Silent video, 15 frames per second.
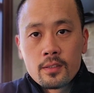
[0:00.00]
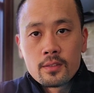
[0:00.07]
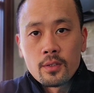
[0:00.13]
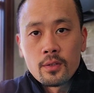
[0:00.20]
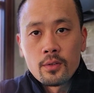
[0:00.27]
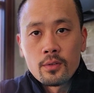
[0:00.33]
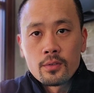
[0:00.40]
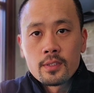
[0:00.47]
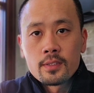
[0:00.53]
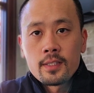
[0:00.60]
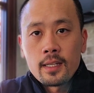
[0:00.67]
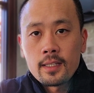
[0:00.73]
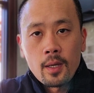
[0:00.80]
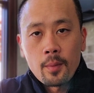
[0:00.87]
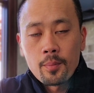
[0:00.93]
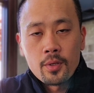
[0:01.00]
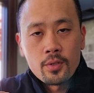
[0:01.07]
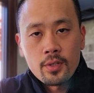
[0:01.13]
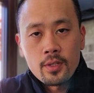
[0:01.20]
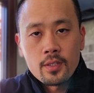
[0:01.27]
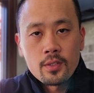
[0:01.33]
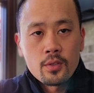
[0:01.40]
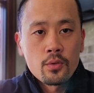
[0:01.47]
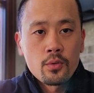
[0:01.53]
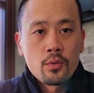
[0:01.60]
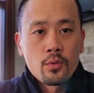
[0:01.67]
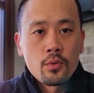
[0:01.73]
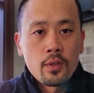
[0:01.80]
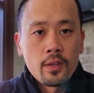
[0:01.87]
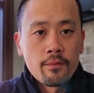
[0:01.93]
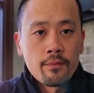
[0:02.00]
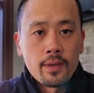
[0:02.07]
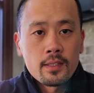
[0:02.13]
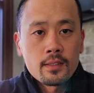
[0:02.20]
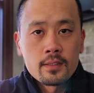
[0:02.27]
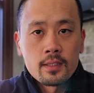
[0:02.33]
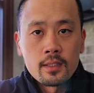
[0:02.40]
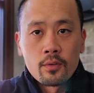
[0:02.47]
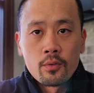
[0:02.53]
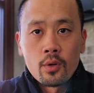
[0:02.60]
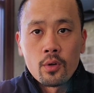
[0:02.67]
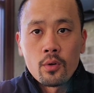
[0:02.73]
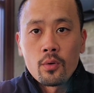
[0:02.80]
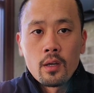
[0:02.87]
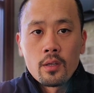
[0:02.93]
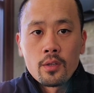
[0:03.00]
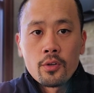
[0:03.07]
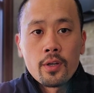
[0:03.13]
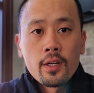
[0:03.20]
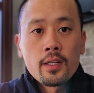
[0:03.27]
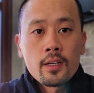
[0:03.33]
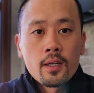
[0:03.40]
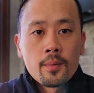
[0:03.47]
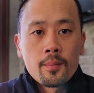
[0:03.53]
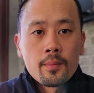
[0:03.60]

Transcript: So just take the opportunity to invest and grow your income,